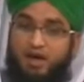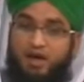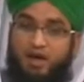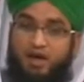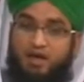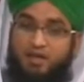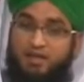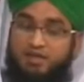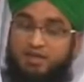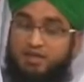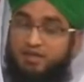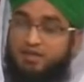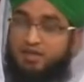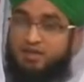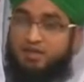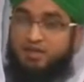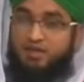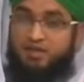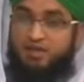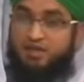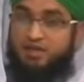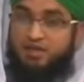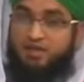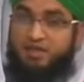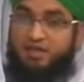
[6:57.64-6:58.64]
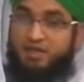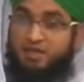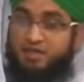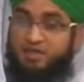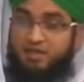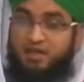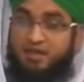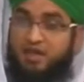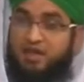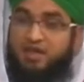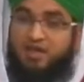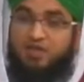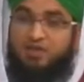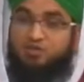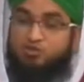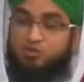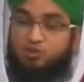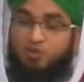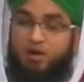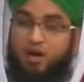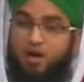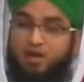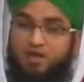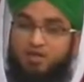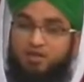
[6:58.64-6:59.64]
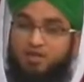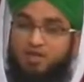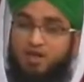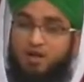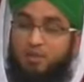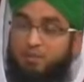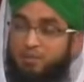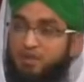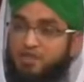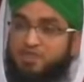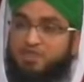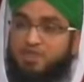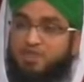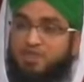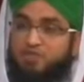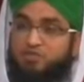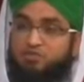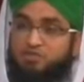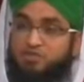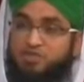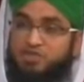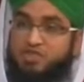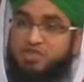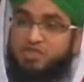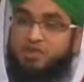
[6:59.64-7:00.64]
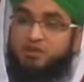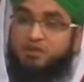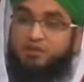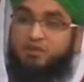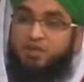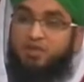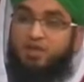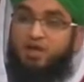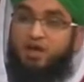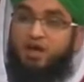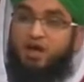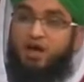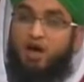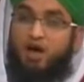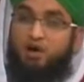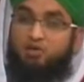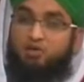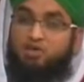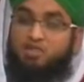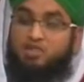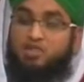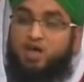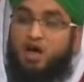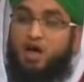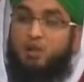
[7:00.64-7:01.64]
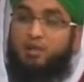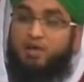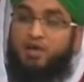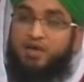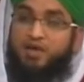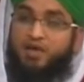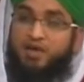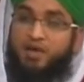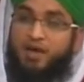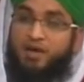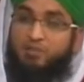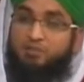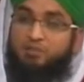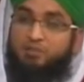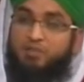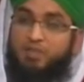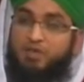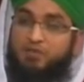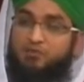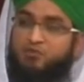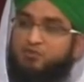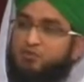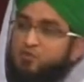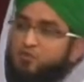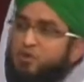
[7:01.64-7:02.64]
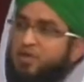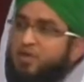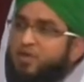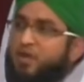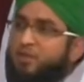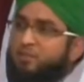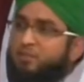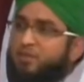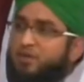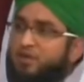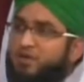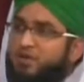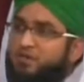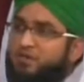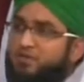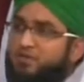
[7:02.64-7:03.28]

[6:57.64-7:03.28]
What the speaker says: really, subhanallah, amazing to see how the Sahaba Ikram, being few in number,